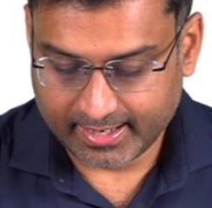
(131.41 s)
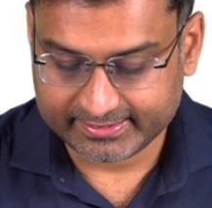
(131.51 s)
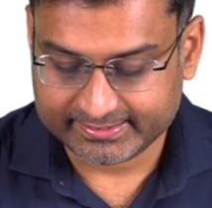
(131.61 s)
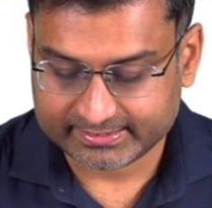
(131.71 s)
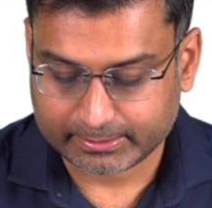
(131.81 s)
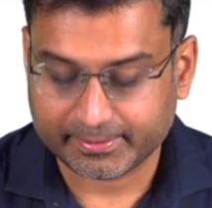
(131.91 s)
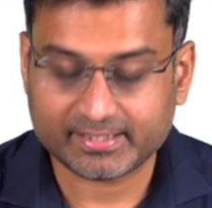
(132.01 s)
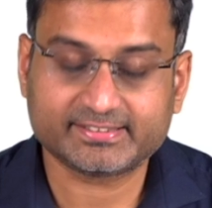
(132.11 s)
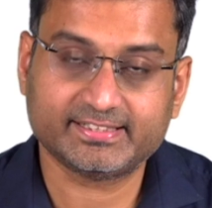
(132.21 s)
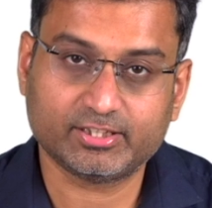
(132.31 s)
And this is
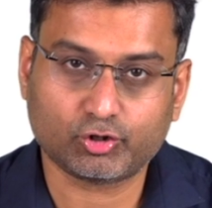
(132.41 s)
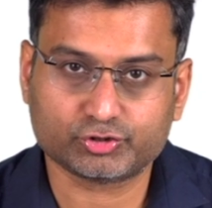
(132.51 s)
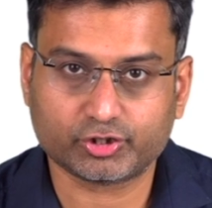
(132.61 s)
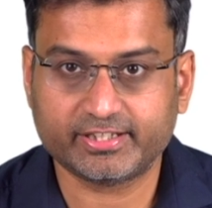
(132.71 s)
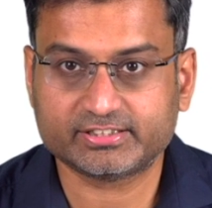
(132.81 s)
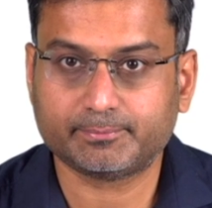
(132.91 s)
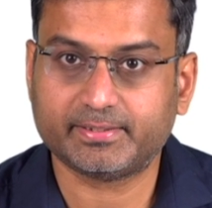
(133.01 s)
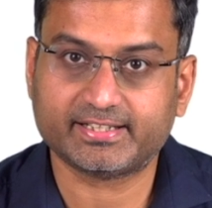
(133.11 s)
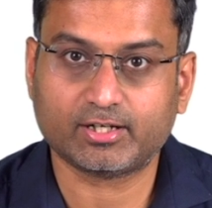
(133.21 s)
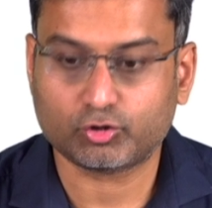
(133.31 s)
typically seen in consolidation,
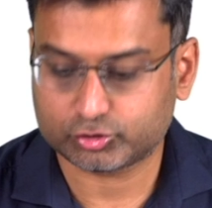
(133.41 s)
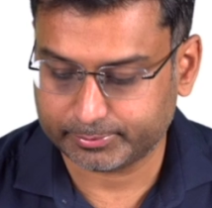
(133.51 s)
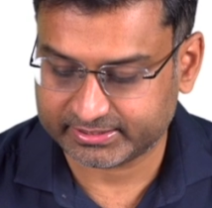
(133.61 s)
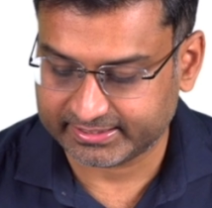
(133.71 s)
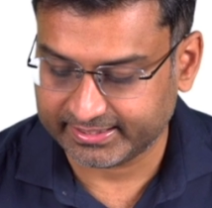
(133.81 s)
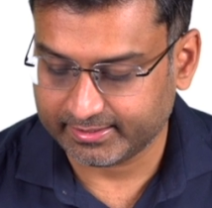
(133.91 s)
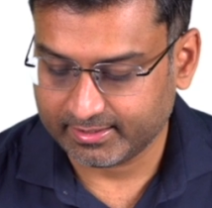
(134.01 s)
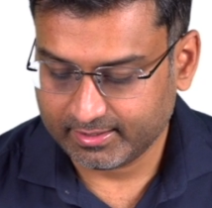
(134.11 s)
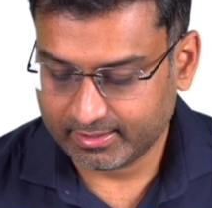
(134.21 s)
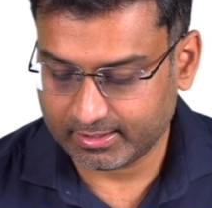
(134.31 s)
but it can also be seen in
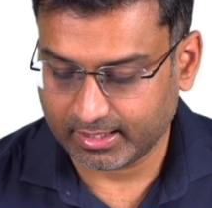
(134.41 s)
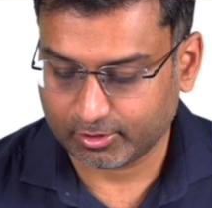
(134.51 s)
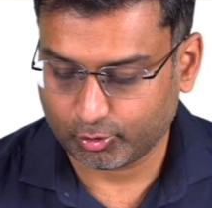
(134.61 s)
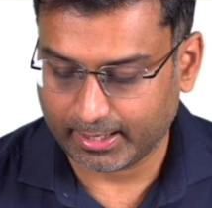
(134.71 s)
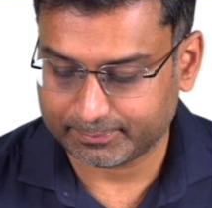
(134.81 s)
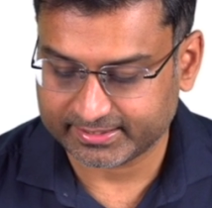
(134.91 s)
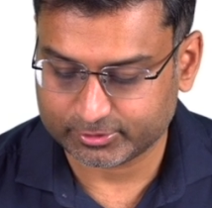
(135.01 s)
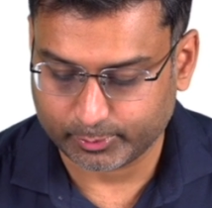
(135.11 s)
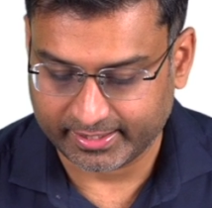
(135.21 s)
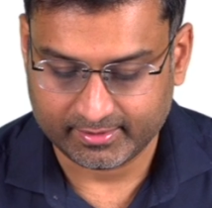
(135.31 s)
lung collapse
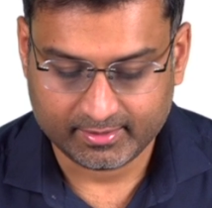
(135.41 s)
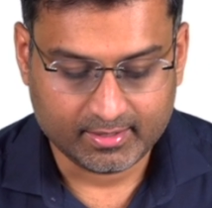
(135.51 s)
as well.